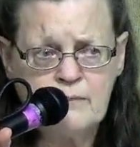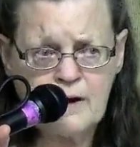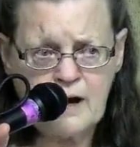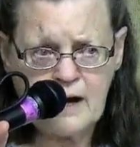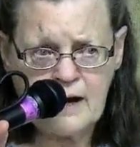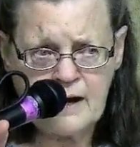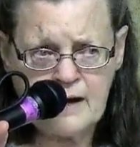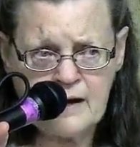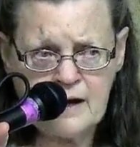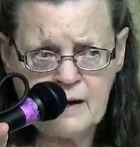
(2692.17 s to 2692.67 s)

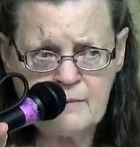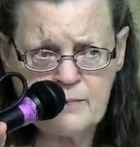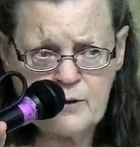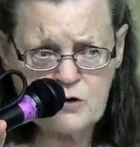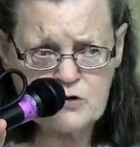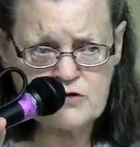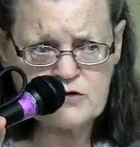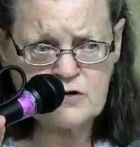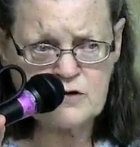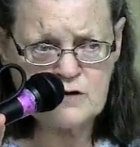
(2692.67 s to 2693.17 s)
by a
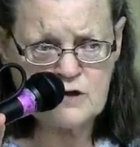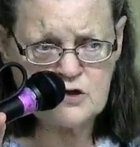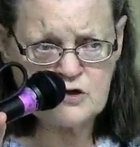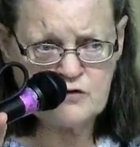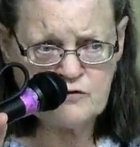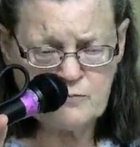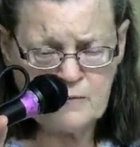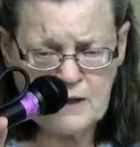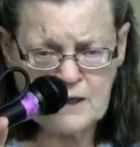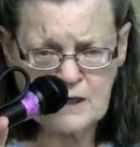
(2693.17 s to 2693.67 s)
person that
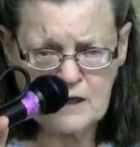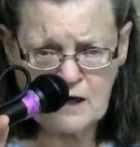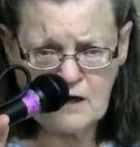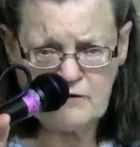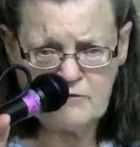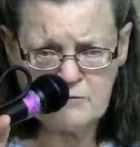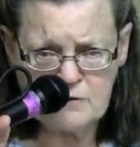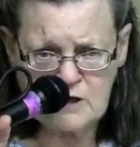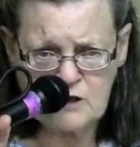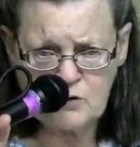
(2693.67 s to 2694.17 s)
you've made a
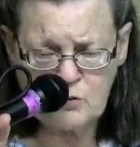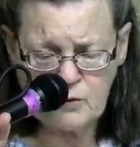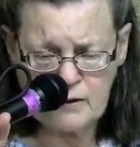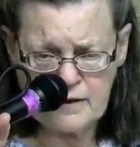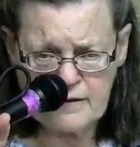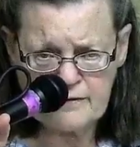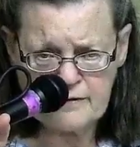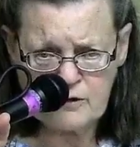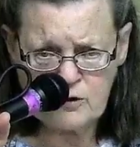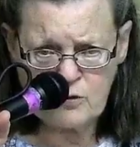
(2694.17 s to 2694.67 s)
covenant with,